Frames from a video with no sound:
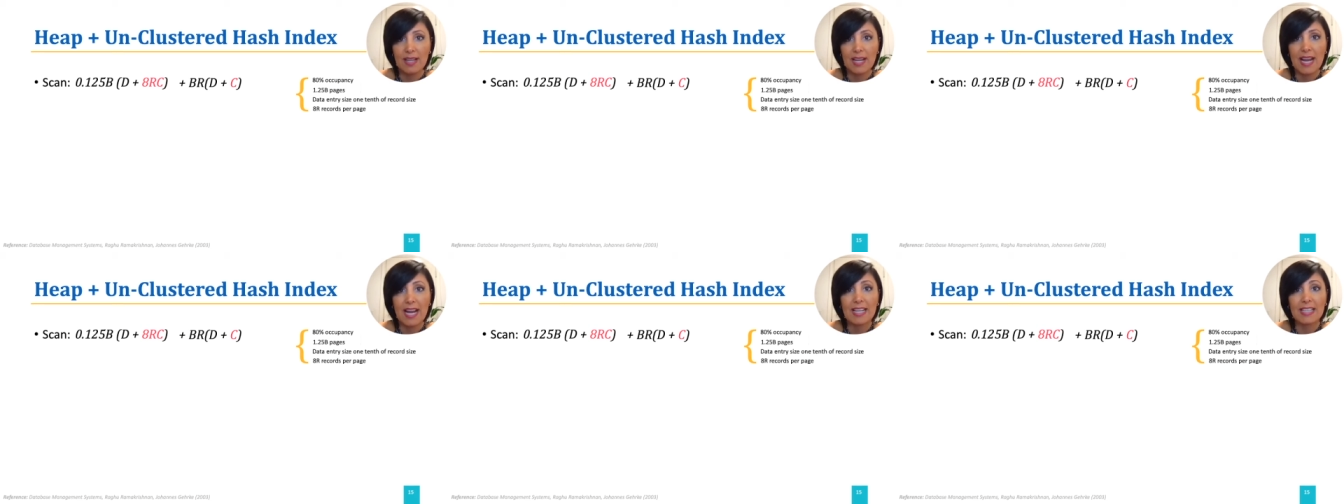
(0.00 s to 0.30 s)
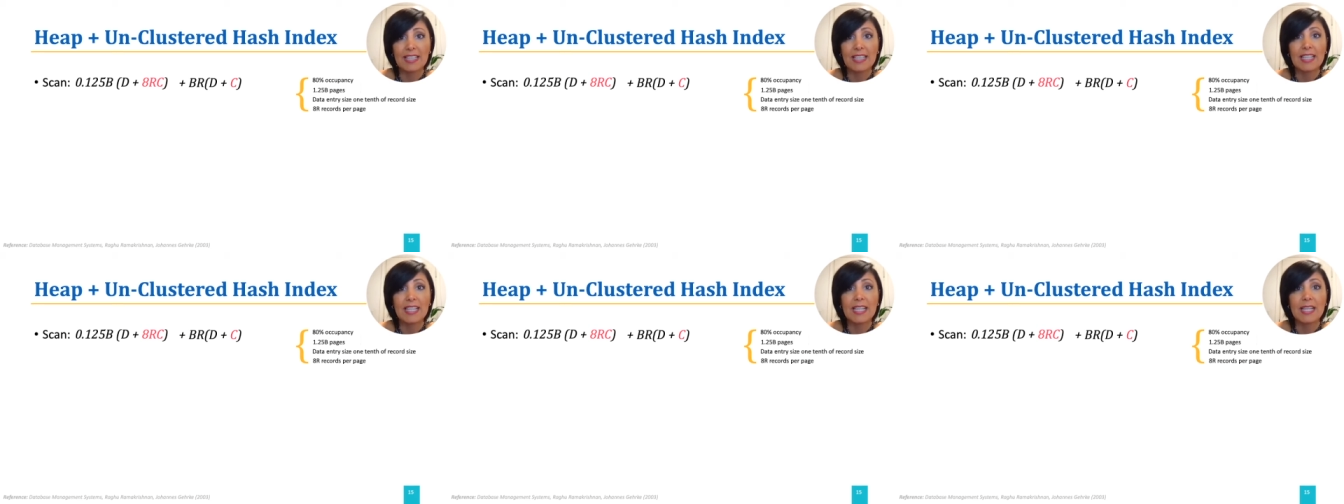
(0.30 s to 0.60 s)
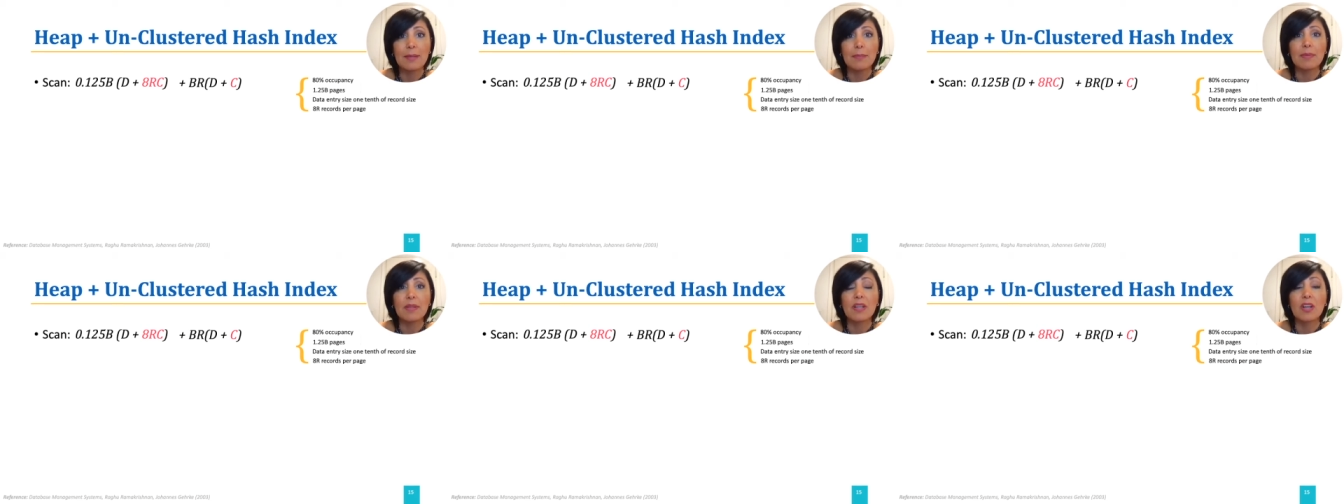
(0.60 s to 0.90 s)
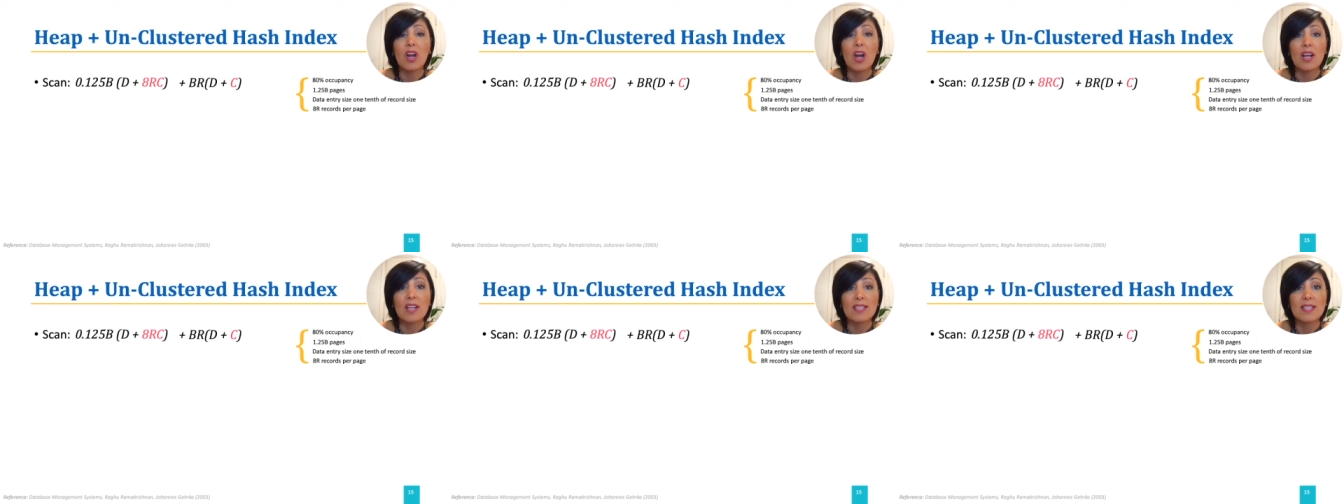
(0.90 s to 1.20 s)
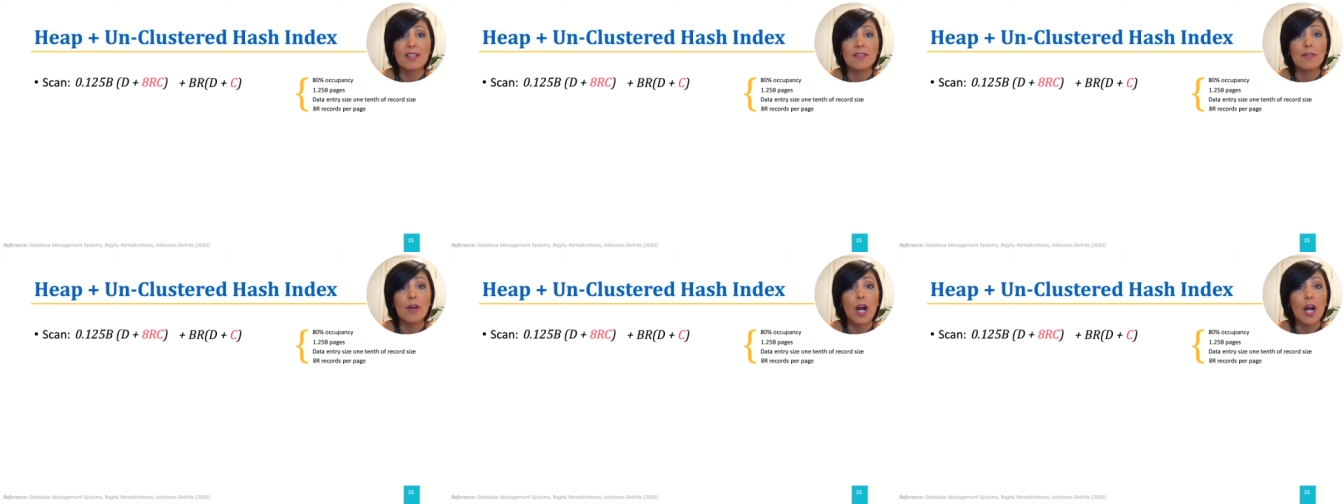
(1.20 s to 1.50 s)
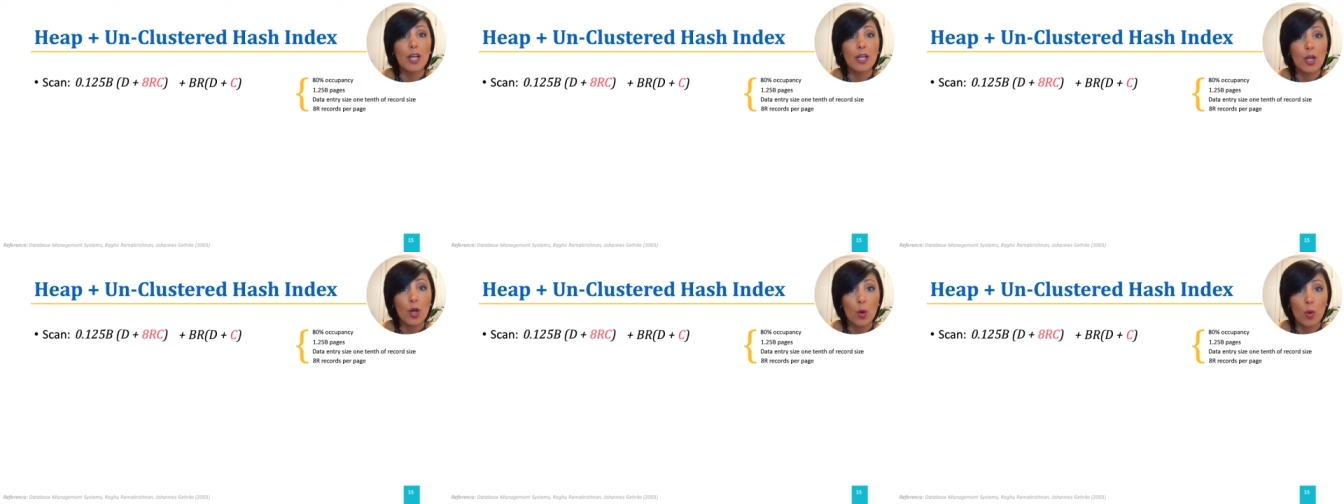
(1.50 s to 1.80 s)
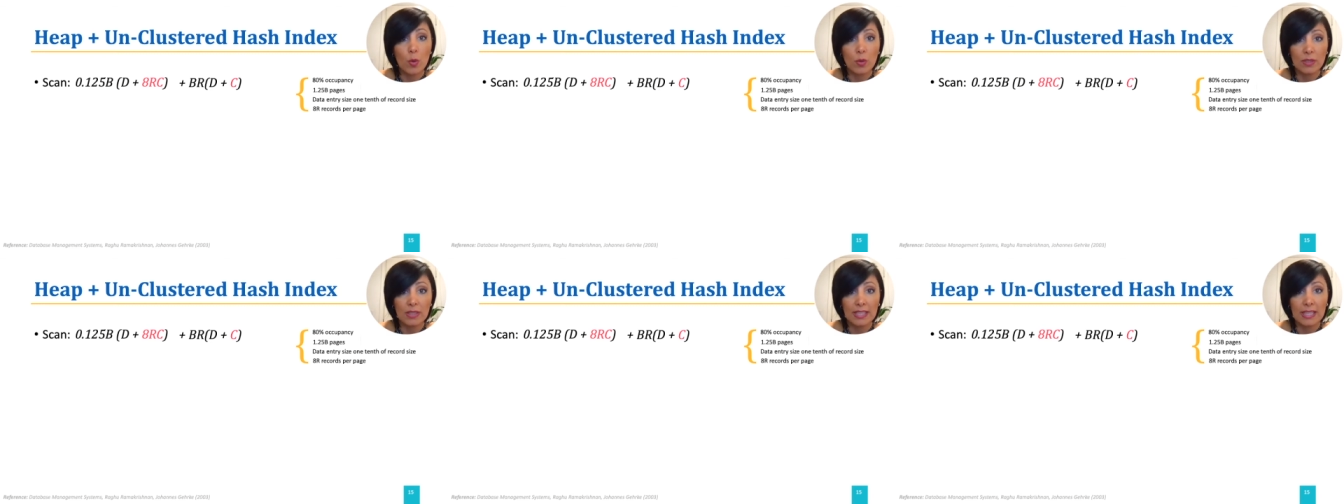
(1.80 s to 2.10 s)
and keep the cost of I/O
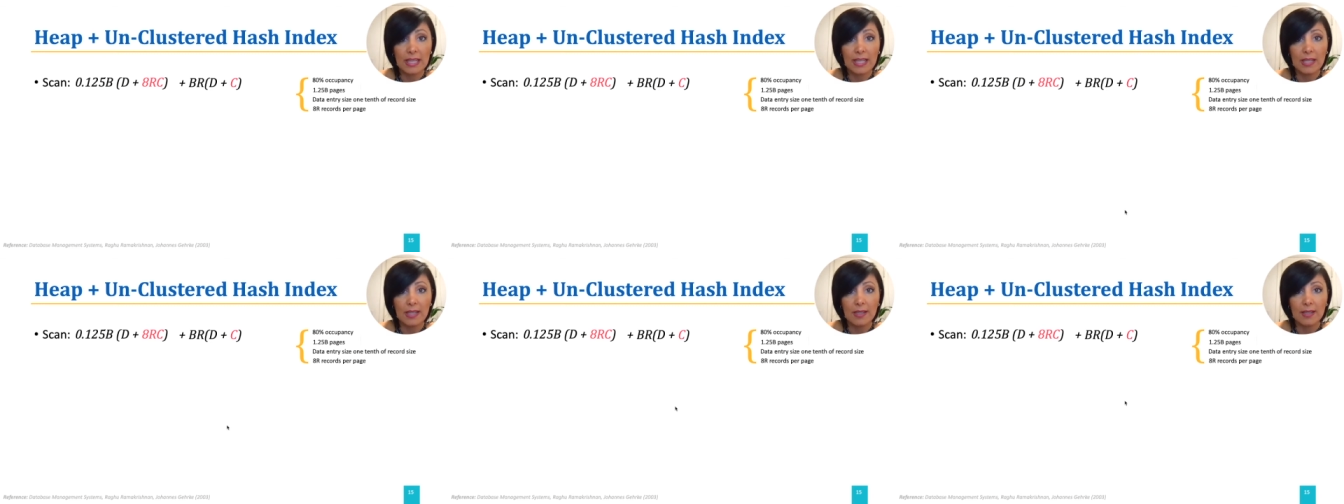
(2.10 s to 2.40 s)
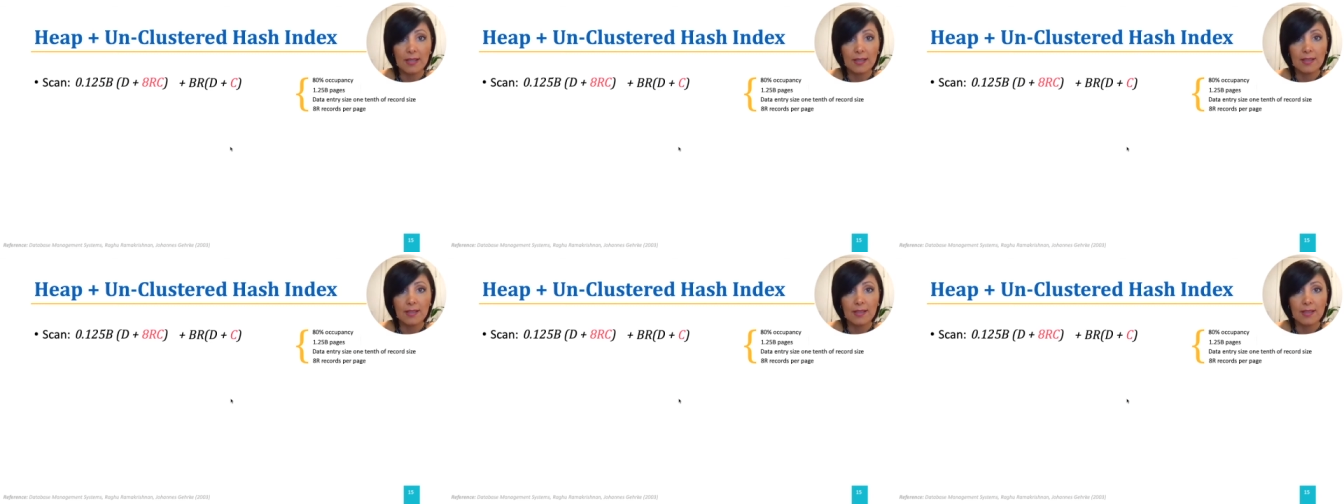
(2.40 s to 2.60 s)
only,